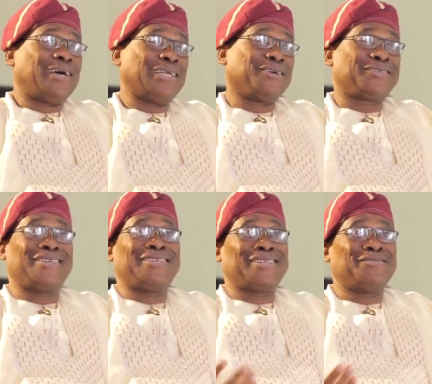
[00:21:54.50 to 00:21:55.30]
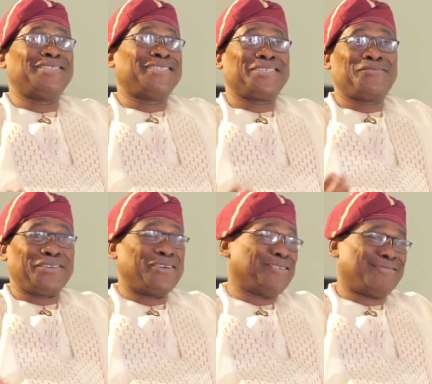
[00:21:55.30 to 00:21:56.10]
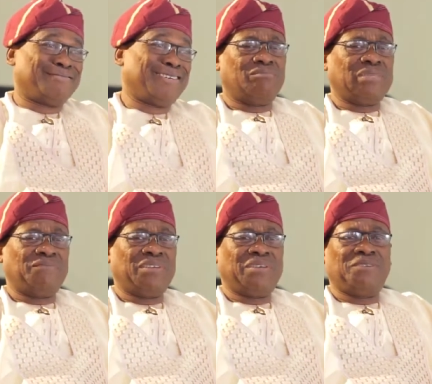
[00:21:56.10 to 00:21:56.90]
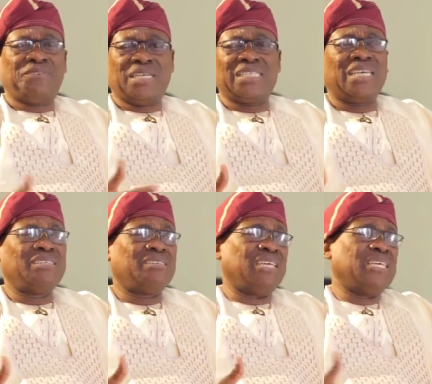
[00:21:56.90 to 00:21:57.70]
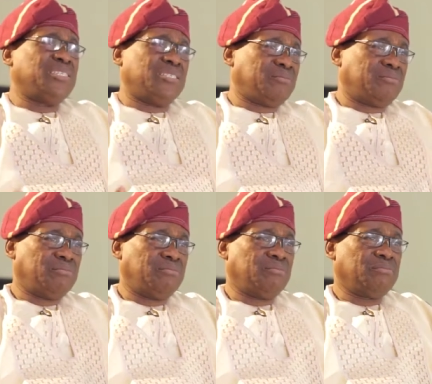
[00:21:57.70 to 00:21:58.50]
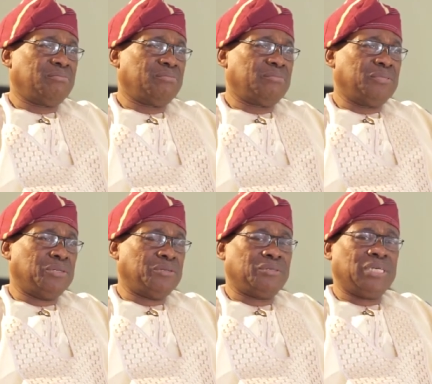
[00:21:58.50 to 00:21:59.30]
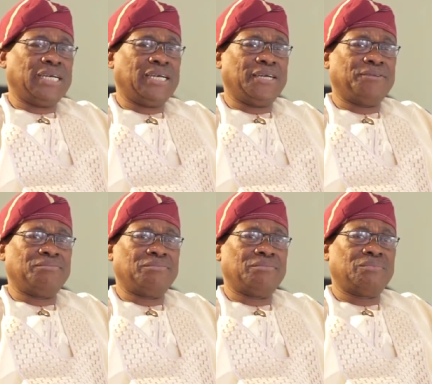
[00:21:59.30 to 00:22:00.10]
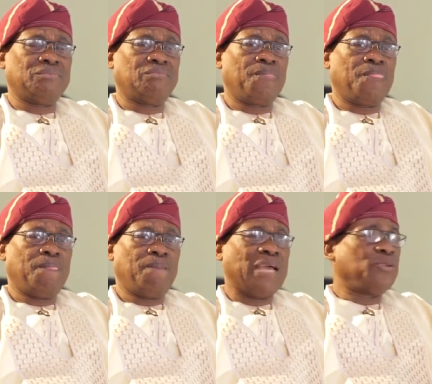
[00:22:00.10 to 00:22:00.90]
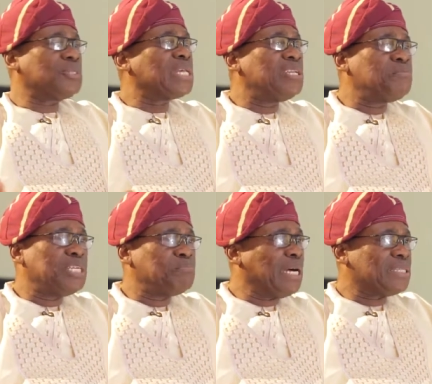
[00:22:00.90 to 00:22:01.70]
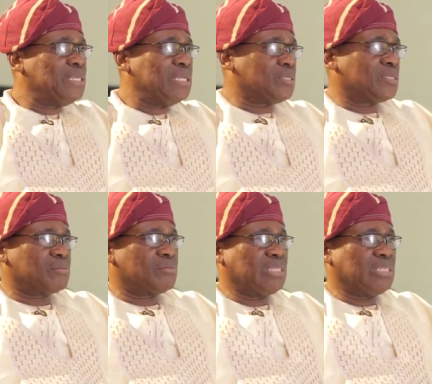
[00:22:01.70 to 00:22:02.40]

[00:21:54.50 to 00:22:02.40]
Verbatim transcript: I just think 70 is a figure. I've never felt any age you know, um, I don't celebrate birthdays.